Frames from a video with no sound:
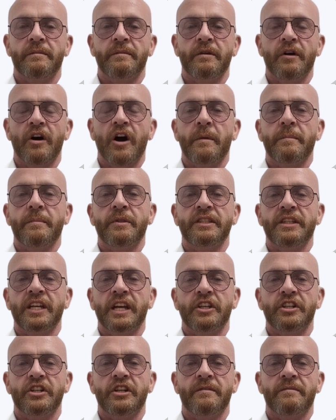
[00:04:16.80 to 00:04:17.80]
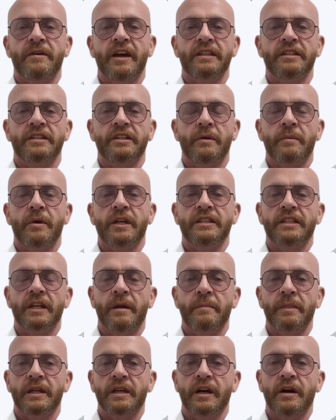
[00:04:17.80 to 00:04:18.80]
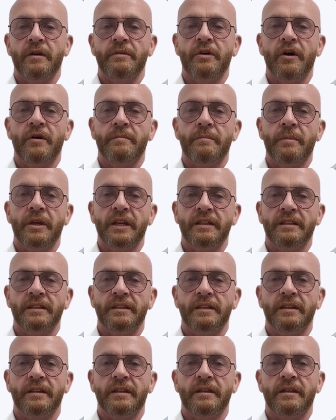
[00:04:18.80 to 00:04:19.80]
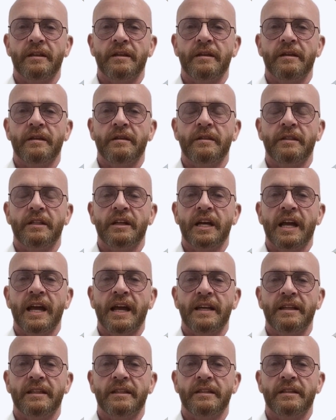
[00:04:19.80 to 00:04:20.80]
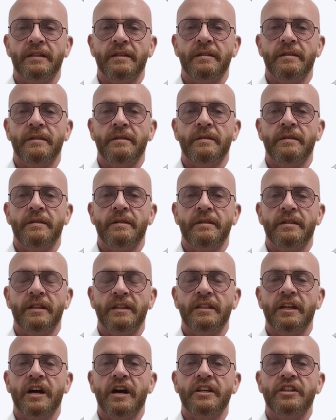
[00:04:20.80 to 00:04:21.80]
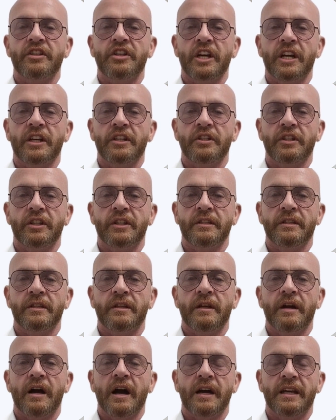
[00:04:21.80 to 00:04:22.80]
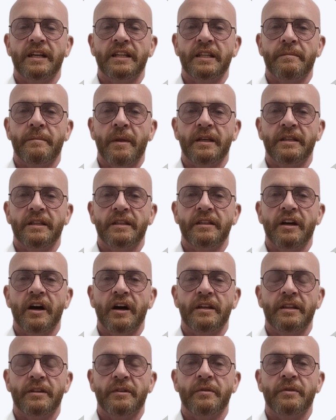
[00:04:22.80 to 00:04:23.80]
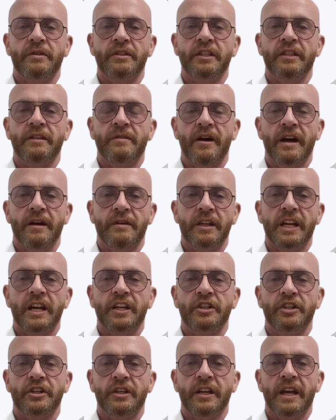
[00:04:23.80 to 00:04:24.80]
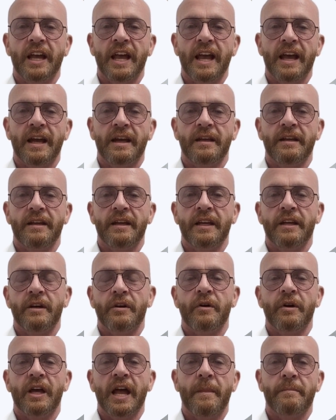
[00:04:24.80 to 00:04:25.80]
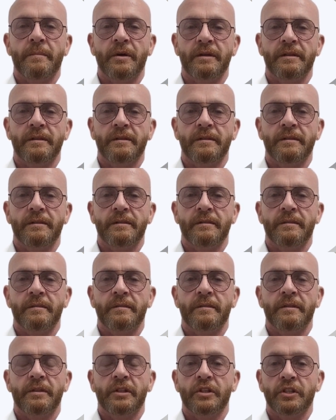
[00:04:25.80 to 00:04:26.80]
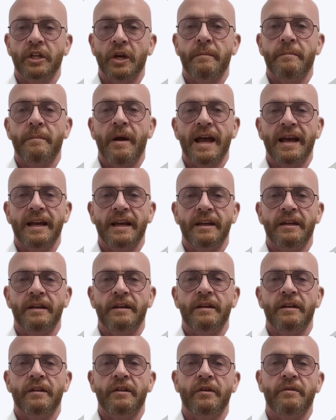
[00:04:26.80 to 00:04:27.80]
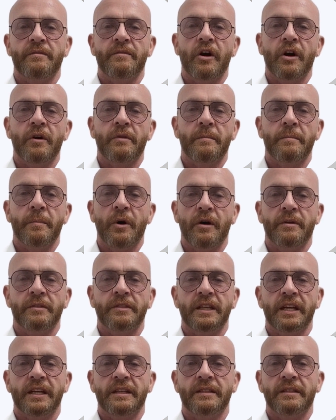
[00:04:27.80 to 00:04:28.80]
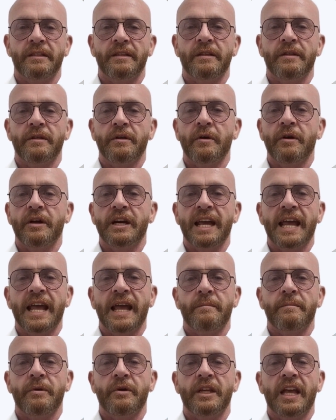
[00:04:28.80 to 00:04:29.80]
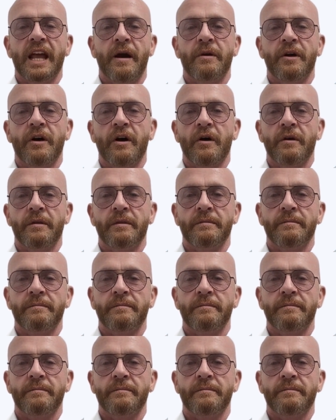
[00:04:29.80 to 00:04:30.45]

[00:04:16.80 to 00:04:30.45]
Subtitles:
Compensation events are when something goes off-piste. Delays. Design changes. Unexpected dinosaurs in the foundation. Hey, it could happen. You don't panic. You follow the process. You claim, you carry on.